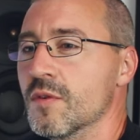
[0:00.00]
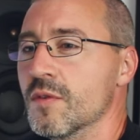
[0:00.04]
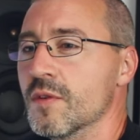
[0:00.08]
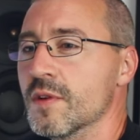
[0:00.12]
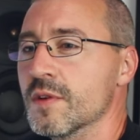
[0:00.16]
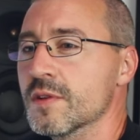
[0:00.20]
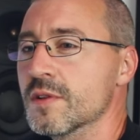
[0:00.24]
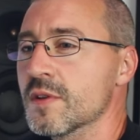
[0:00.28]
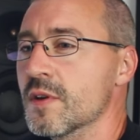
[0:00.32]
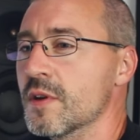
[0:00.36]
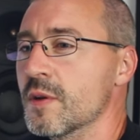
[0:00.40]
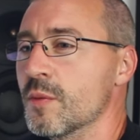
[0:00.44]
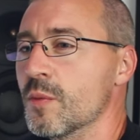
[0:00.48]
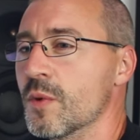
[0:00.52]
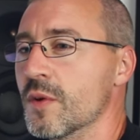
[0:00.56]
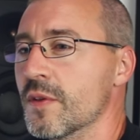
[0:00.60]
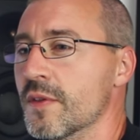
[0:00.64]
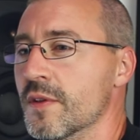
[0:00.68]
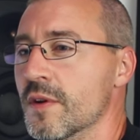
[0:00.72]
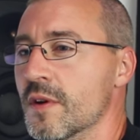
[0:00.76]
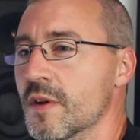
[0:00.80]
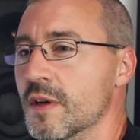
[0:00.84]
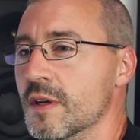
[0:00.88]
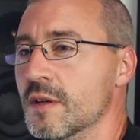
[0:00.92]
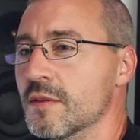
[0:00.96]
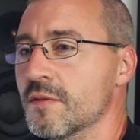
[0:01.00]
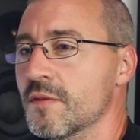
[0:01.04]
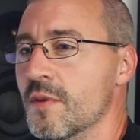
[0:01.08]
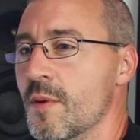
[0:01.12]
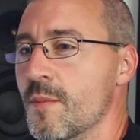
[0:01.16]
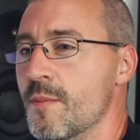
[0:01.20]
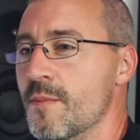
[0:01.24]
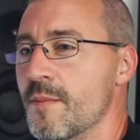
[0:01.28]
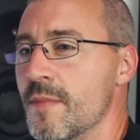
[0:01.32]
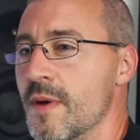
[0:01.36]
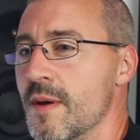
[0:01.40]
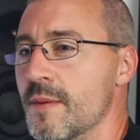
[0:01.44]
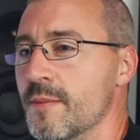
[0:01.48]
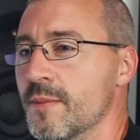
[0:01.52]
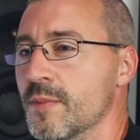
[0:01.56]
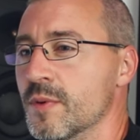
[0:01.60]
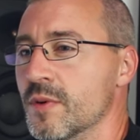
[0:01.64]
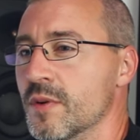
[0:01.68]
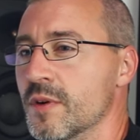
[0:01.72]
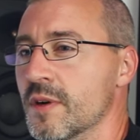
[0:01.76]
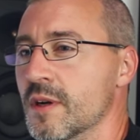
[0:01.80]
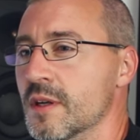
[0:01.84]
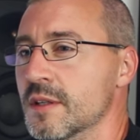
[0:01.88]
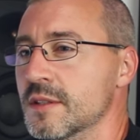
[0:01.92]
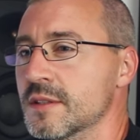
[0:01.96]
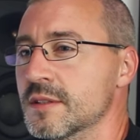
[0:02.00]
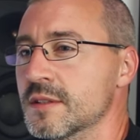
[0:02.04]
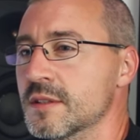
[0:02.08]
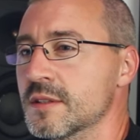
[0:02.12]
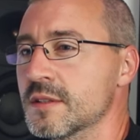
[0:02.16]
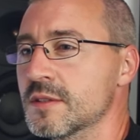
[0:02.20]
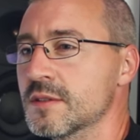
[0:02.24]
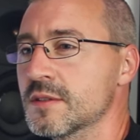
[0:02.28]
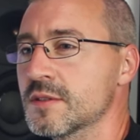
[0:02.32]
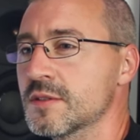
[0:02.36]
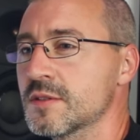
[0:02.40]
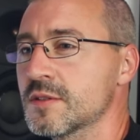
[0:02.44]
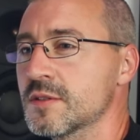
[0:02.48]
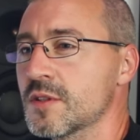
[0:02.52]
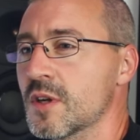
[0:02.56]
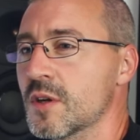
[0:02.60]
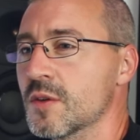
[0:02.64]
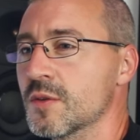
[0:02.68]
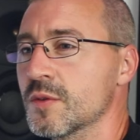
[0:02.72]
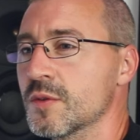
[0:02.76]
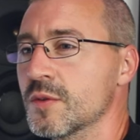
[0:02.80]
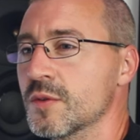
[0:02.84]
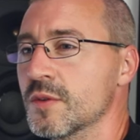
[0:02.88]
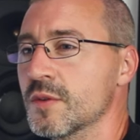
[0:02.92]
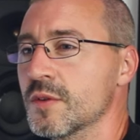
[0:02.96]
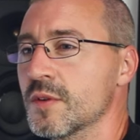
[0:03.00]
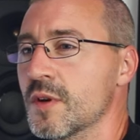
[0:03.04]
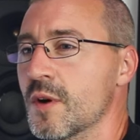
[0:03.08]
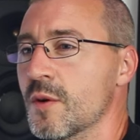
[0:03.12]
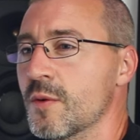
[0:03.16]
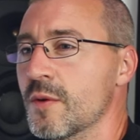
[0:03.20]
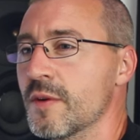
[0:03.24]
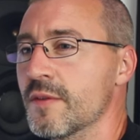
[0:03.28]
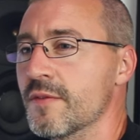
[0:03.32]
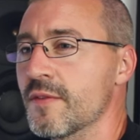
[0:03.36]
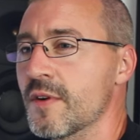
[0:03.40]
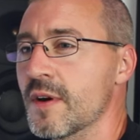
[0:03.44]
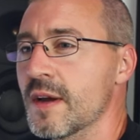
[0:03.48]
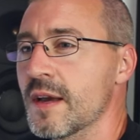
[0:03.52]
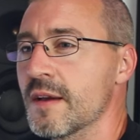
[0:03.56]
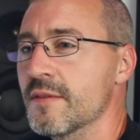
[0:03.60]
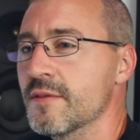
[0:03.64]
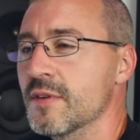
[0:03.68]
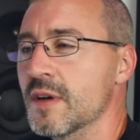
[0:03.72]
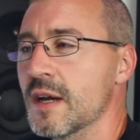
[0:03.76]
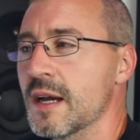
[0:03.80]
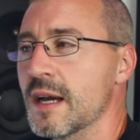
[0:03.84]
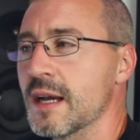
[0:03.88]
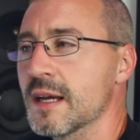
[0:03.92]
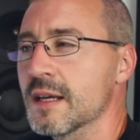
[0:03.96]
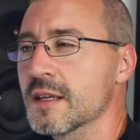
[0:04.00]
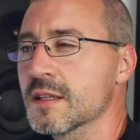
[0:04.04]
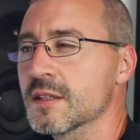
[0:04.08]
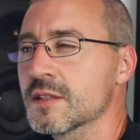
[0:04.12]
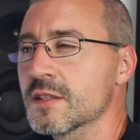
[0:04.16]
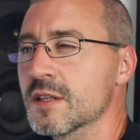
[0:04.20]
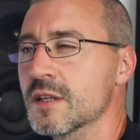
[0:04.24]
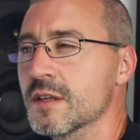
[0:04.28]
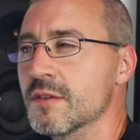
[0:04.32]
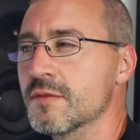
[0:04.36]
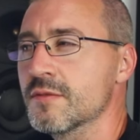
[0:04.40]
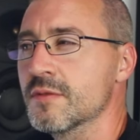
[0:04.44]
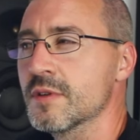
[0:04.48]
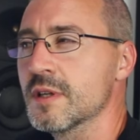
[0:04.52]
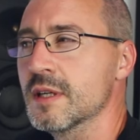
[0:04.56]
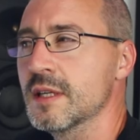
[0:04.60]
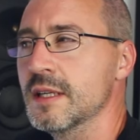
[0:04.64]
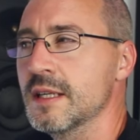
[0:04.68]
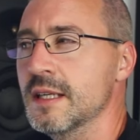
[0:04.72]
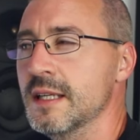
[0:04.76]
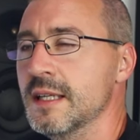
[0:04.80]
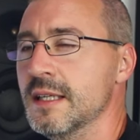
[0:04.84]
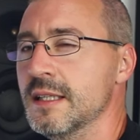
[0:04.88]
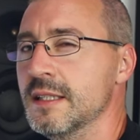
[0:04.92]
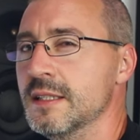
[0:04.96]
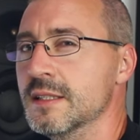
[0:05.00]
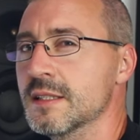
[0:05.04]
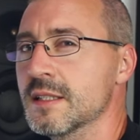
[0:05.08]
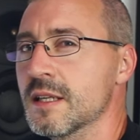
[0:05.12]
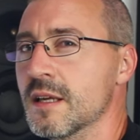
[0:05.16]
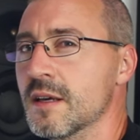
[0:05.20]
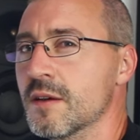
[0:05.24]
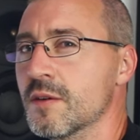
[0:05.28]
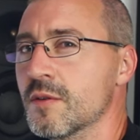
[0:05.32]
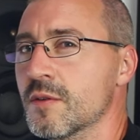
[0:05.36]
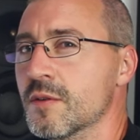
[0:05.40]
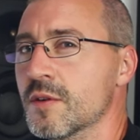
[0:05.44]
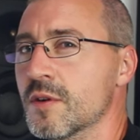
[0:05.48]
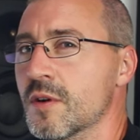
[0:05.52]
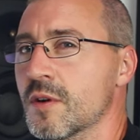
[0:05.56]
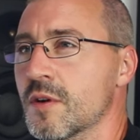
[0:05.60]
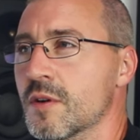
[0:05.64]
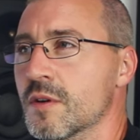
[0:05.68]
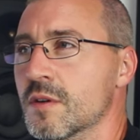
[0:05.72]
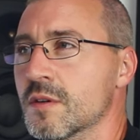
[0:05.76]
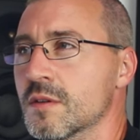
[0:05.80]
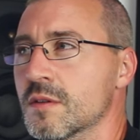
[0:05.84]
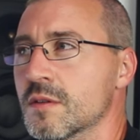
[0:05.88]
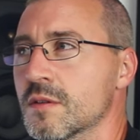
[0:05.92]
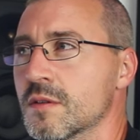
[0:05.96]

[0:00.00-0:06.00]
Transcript: There's only one that I can remember, and I don't know if I ever actually released it or not.